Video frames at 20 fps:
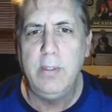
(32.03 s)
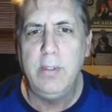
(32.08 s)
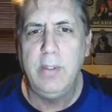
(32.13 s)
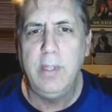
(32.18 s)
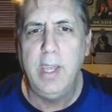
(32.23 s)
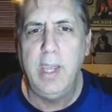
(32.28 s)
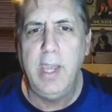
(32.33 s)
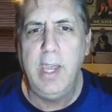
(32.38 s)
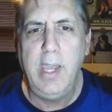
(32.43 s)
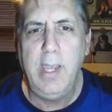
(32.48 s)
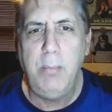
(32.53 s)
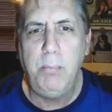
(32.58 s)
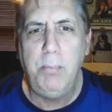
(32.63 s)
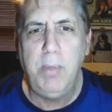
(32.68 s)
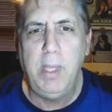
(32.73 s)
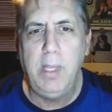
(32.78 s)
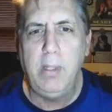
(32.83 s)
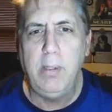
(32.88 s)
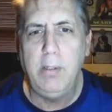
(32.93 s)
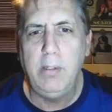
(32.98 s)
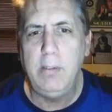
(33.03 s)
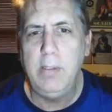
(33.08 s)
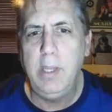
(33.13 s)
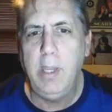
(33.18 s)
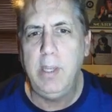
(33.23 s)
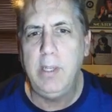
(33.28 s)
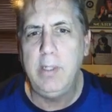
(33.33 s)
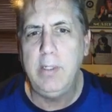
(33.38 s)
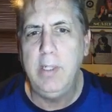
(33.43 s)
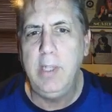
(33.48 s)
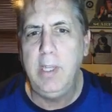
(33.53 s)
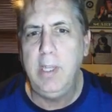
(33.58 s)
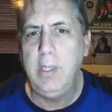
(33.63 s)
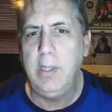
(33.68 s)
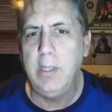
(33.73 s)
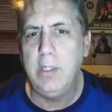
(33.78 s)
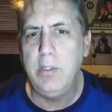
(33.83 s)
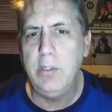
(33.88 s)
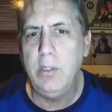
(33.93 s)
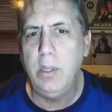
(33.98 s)
The hay pillar
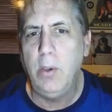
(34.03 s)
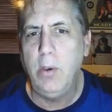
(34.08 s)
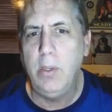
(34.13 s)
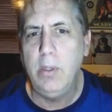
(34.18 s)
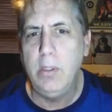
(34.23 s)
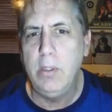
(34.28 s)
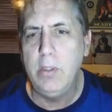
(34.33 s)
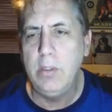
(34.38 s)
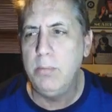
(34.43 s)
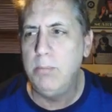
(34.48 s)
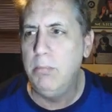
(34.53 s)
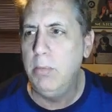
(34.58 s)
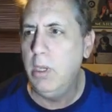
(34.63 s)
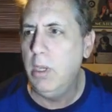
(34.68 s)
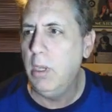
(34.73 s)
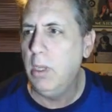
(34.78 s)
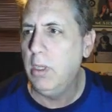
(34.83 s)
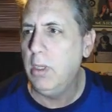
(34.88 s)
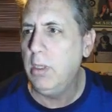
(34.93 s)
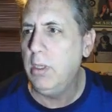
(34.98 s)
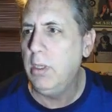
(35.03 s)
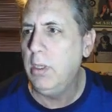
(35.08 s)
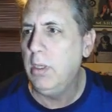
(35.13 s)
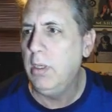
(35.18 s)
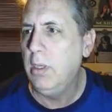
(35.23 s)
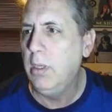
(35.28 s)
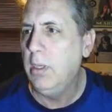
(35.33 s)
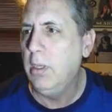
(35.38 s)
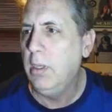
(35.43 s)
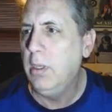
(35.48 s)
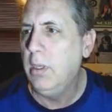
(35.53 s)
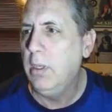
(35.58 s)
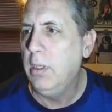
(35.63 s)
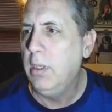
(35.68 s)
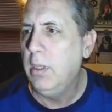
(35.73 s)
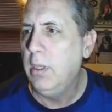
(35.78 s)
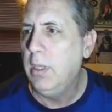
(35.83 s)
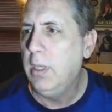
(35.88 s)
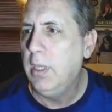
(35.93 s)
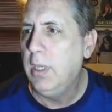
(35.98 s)
technique I show in this book.
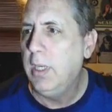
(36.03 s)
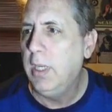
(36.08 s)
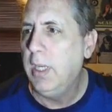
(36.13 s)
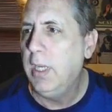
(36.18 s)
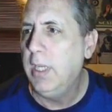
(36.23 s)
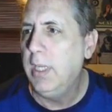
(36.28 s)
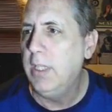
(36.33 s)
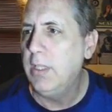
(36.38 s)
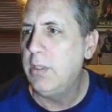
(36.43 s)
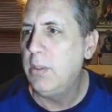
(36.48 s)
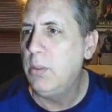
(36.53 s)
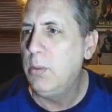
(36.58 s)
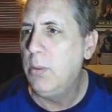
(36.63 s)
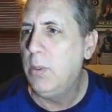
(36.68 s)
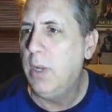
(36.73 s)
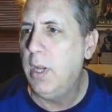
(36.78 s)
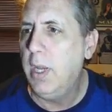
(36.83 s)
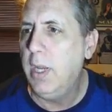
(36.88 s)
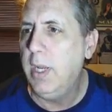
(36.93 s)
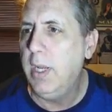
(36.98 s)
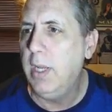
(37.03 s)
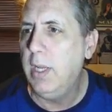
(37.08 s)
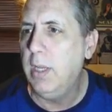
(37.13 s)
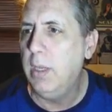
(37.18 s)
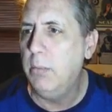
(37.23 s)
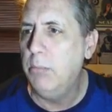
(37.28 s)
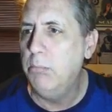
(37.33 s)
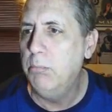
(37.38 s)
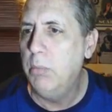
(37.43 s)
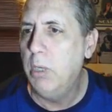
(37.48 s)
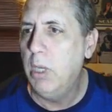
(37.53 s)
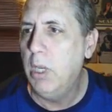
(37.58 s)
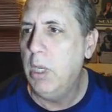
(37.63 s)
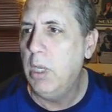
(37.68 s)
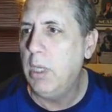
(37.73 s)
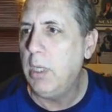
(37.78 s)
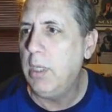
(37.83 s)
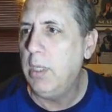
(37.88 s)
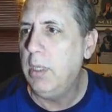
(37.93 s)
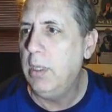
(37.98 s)
It is quite a
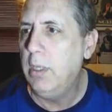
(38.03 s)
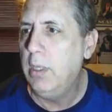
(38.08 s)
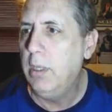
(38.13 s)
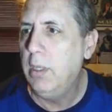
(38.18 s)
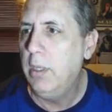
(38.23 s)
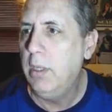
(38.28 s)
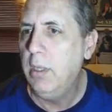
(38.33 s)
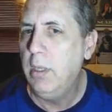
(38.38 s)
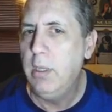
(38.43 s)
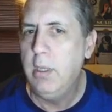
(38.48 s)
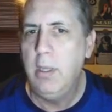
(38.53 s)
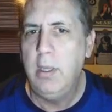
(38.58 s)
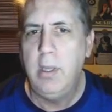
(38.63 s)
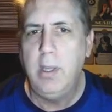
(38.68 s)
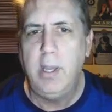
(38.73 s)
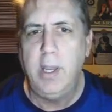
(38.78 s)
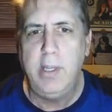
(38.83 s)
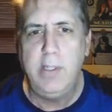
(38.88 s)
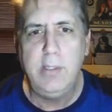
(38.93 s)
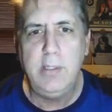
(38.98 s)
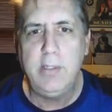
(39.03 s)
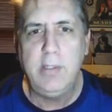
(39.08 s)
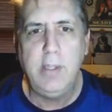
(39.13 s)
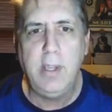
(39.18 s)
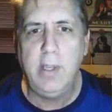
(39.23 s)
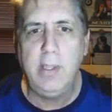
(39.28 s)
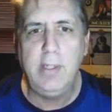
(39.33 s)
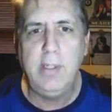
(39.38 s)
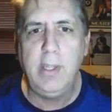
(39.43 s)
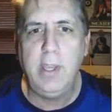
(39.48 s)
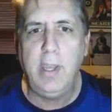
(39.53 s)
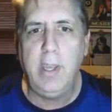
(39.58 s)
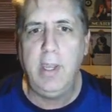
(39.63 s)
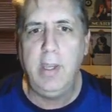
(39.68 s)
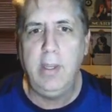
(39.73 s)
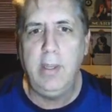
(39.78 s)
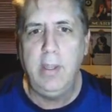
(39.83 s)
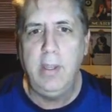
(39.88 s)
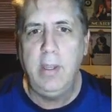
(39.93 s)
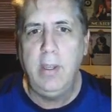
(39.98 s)
book. I just got
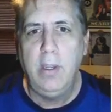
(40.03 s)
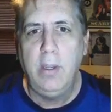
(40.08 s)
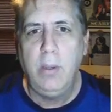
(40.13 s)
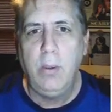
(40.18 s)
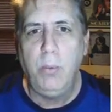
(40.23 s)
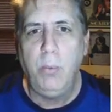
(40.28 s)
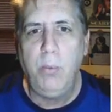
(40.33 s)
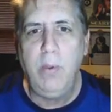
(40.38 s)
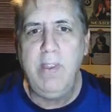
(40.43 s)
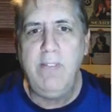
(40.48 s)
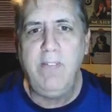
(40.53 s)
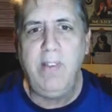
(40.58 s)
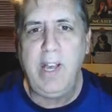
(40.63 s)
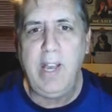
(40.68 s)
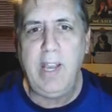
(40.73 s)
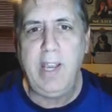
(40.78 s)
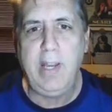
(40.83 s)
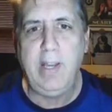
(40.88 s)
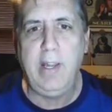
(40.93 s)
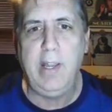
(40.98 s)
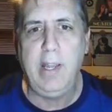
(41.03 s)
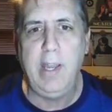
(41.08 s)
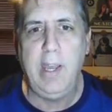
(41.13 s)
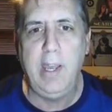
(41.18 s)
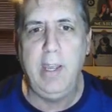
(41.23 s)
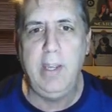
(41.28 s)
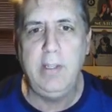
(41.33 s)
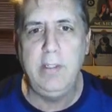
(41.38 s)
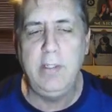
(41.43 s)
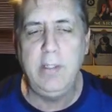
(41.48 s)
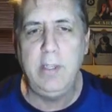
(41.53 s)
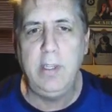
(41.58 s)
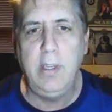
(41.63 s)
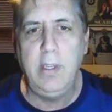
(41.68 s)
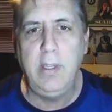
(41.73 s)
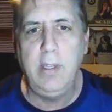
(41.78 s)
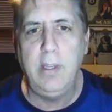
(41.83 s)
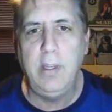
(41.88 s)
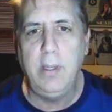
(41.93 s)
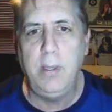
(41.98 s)
done
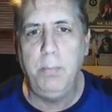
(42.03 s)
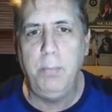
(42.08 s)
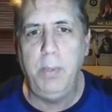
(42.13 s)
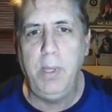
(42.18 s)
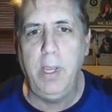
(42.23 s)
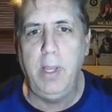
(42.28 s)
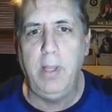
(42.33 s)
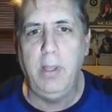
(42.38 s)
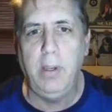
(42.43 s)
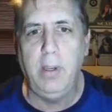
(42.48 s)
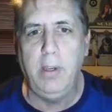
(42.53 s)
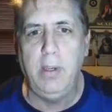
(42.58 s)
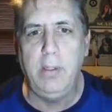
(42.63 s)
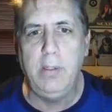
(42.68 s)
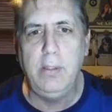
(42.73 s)
revitalizing a pillar.